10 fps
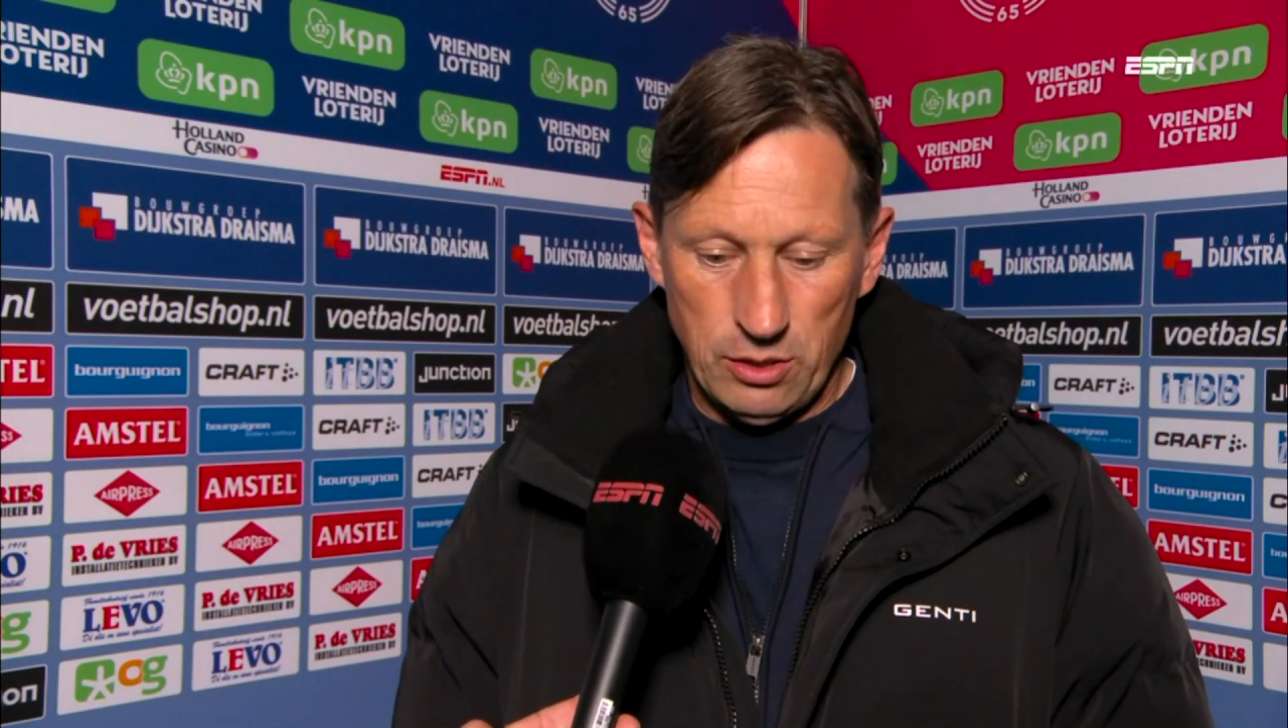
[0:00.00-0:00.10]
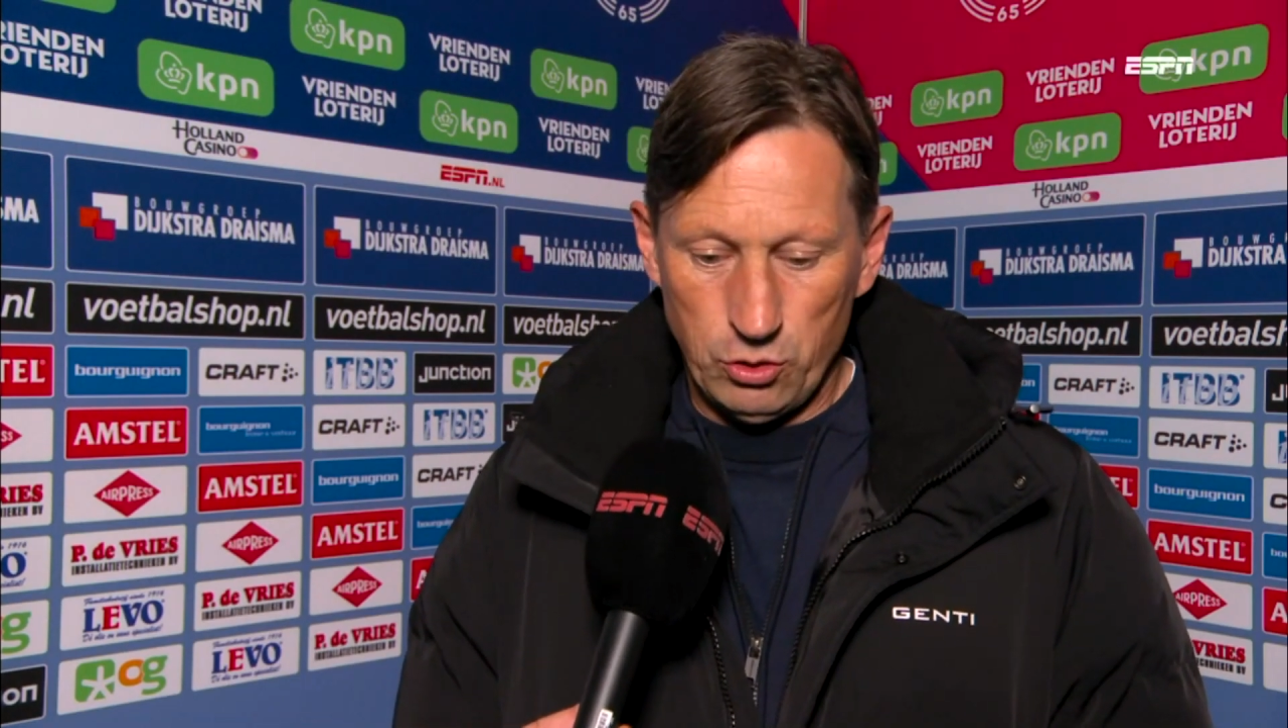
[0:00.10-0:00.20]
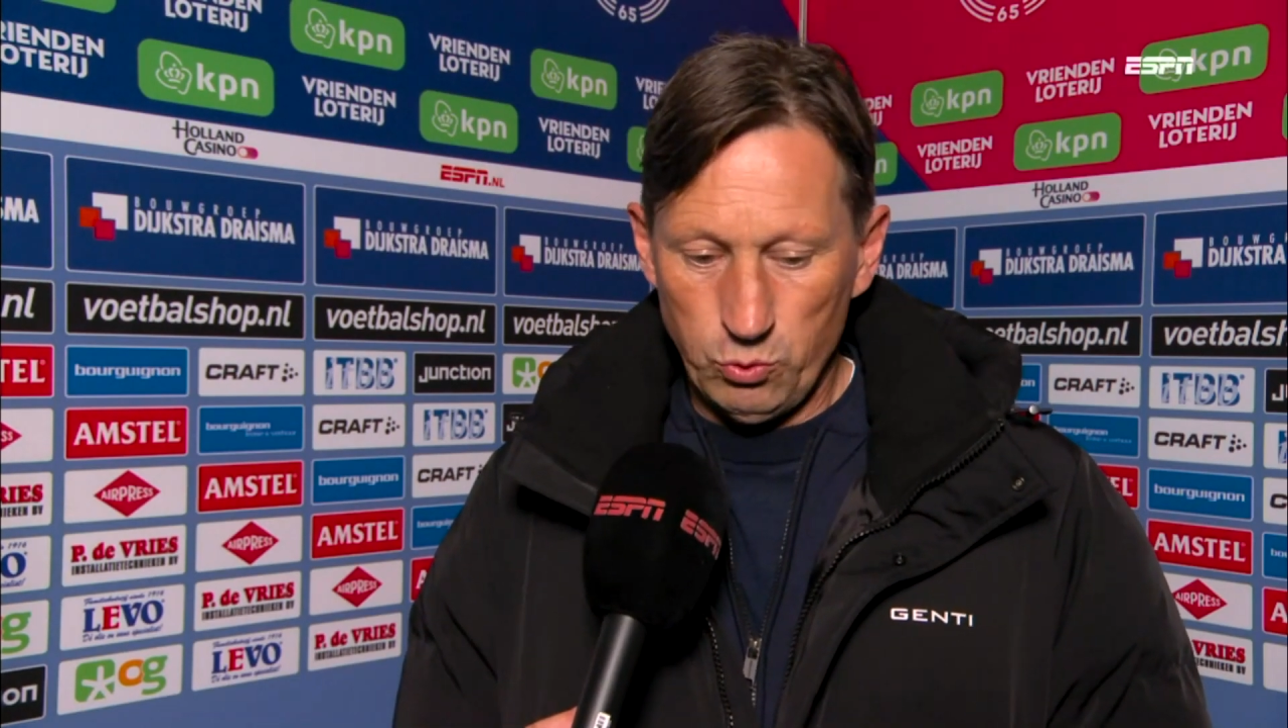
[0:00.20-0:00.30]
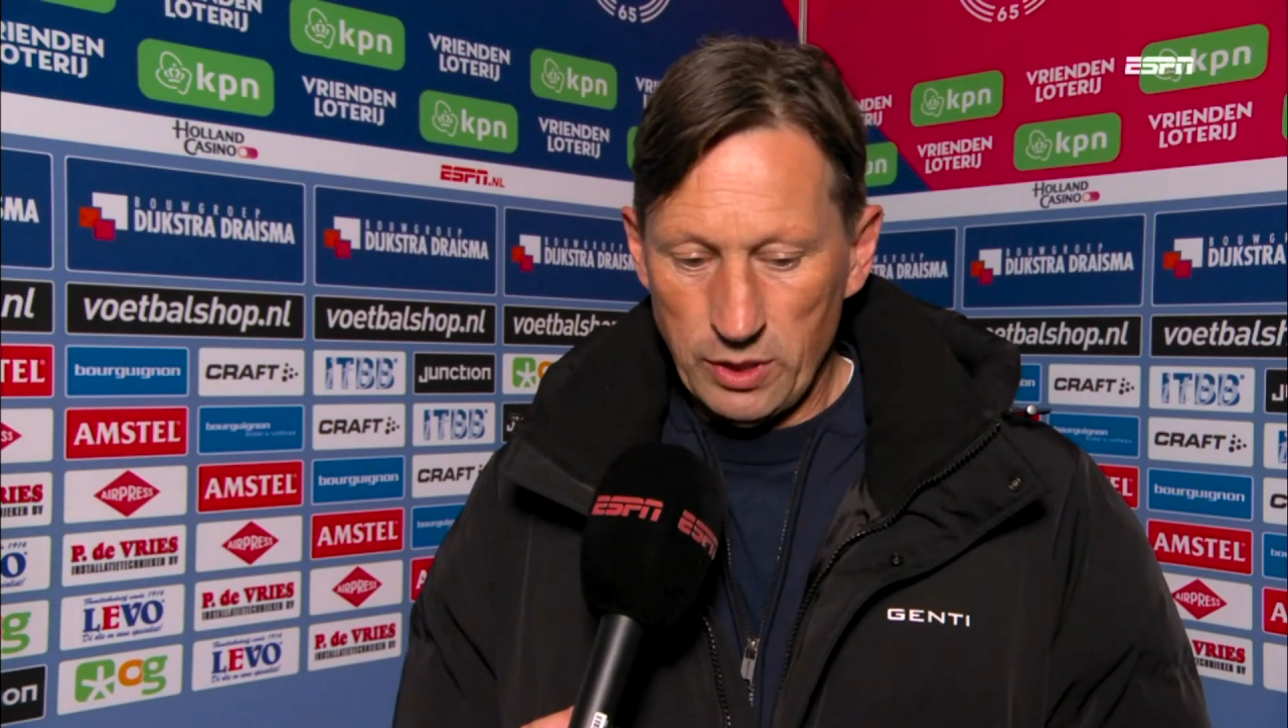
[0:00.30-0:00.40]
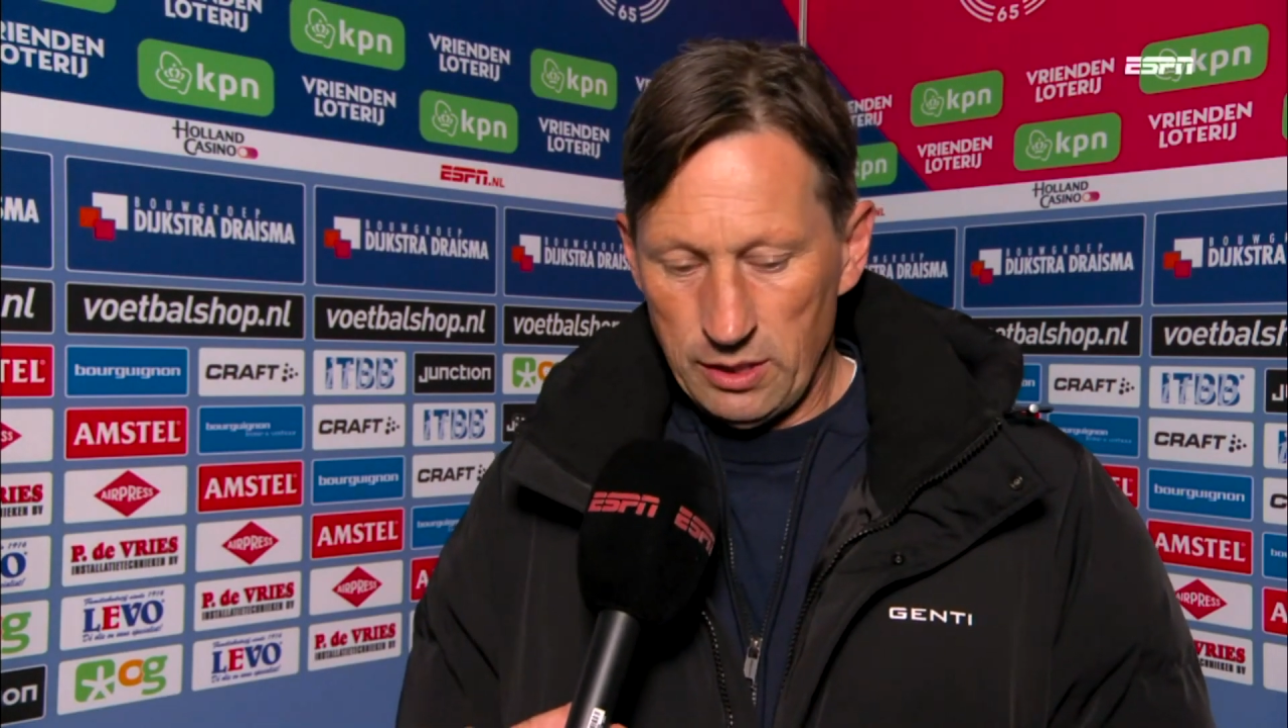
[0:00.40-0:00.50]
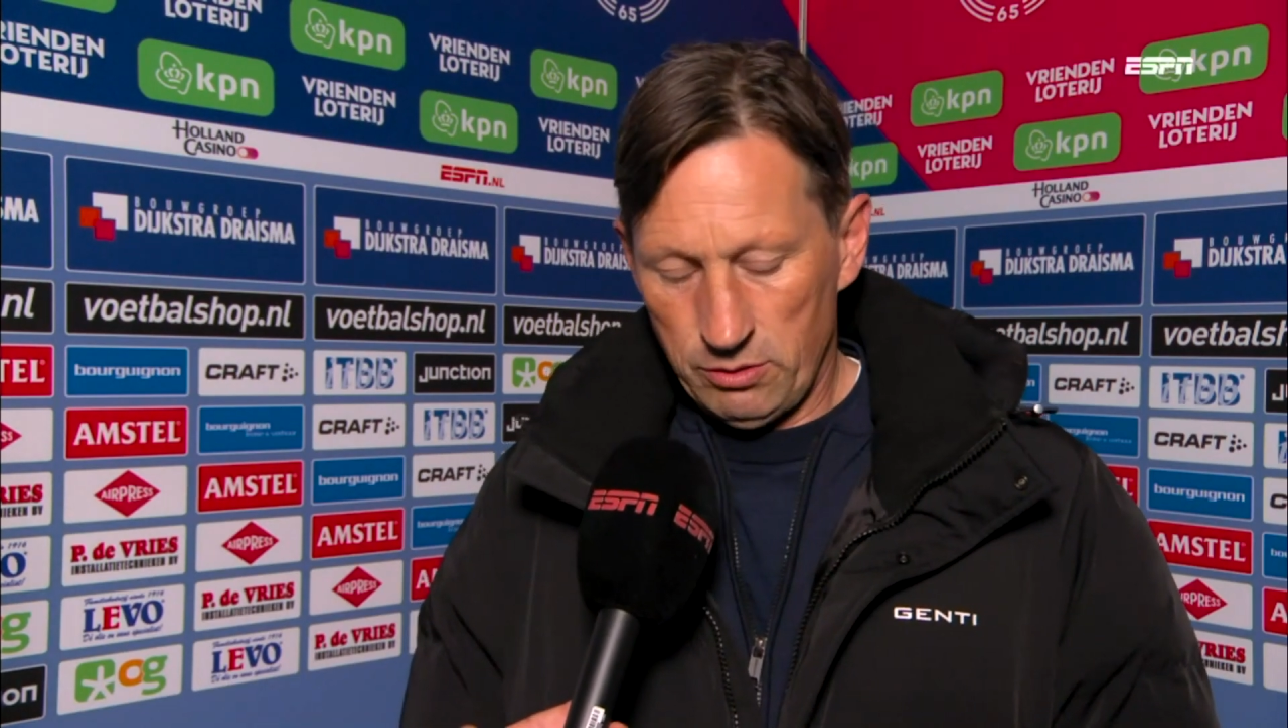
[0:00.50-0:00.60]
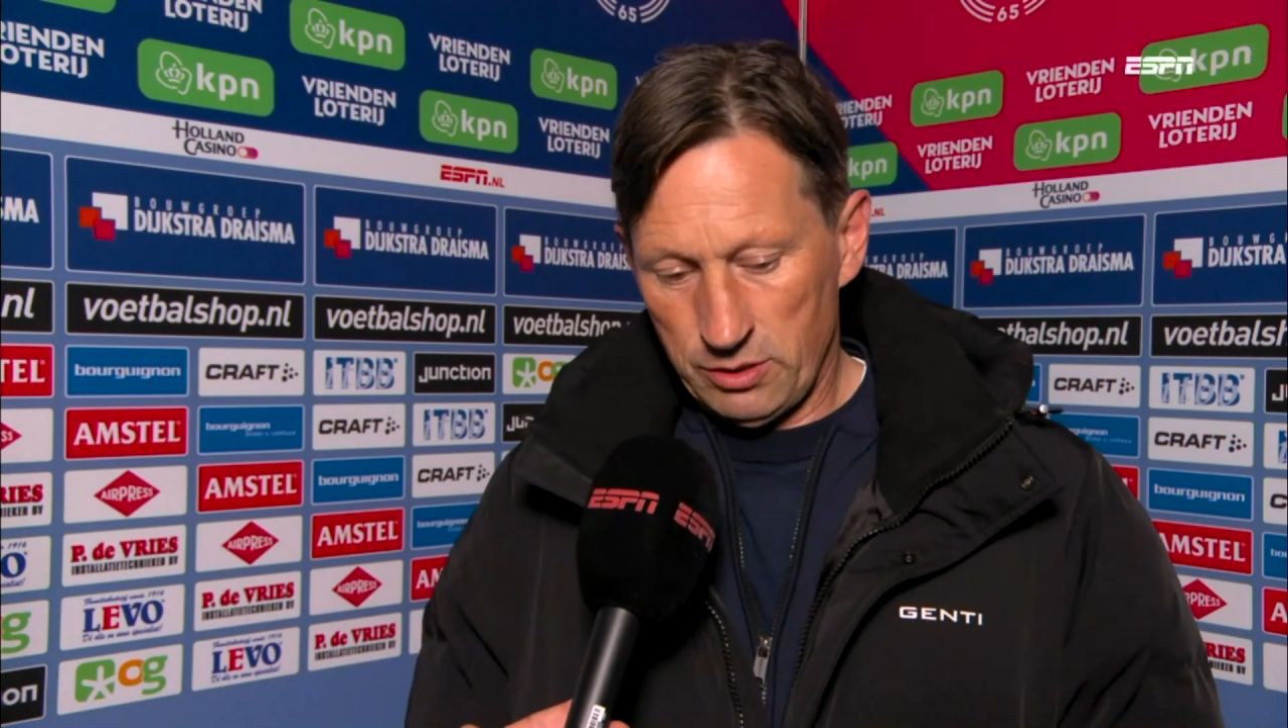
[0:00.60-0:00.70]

a duel